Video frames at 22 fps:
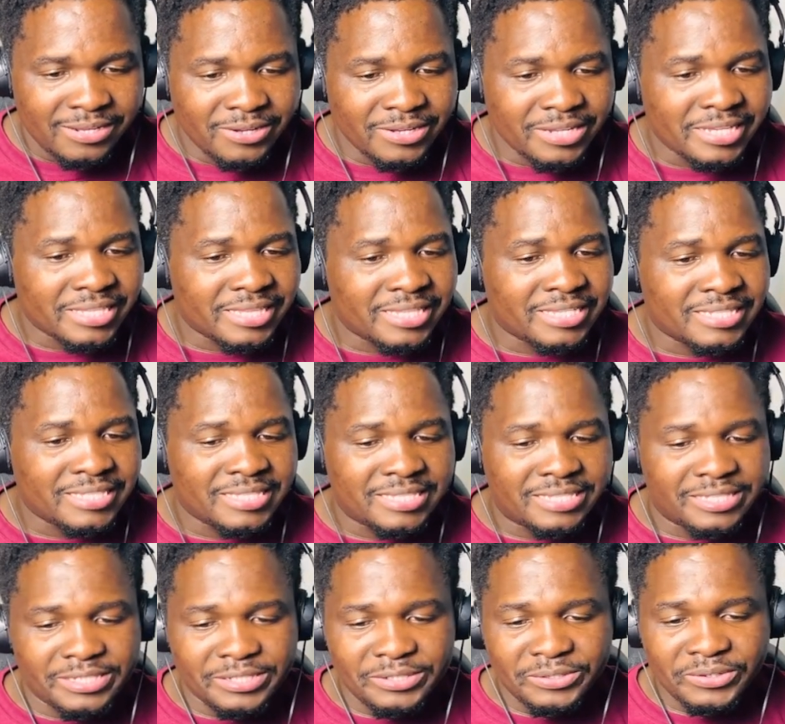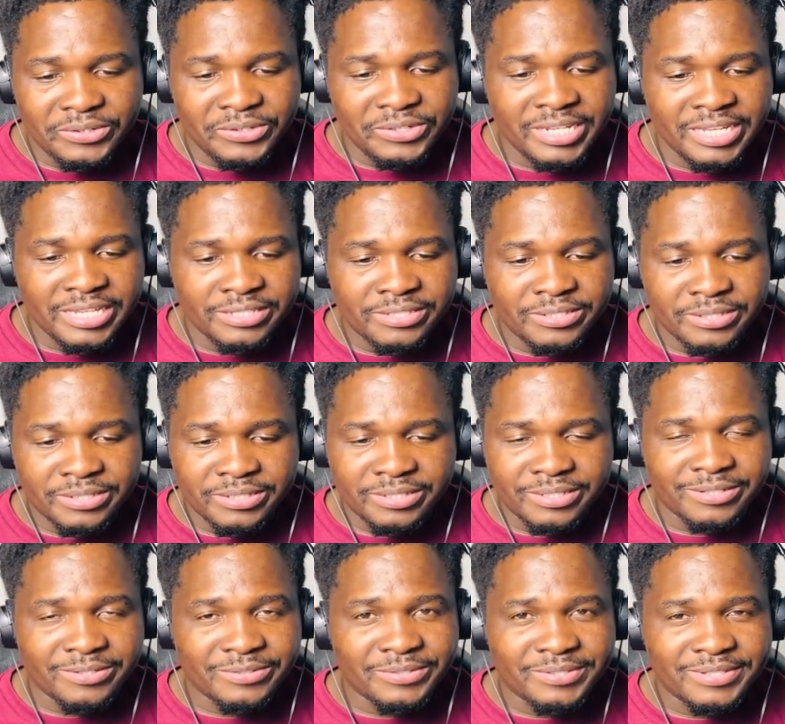Okay, there's your
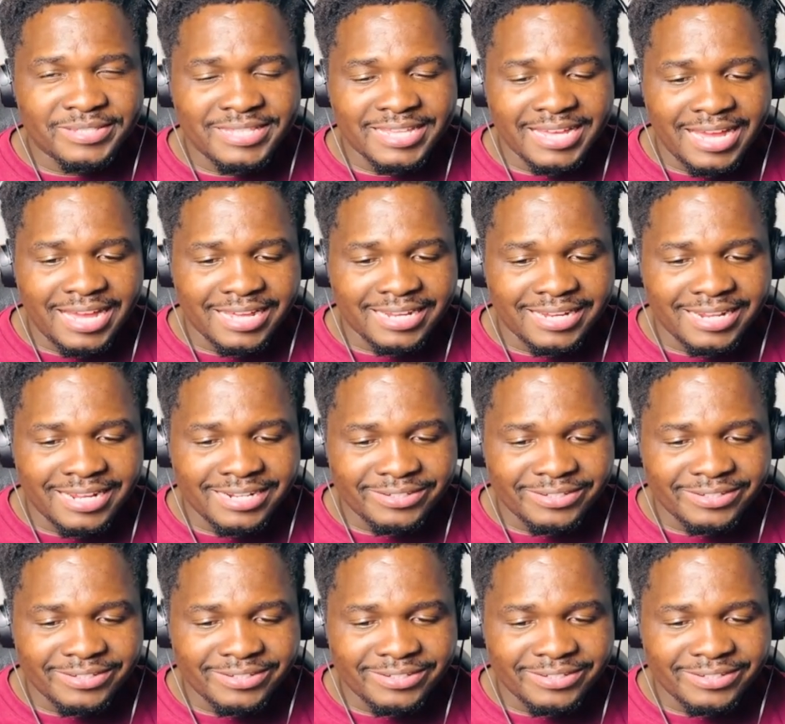Nason. Who's that?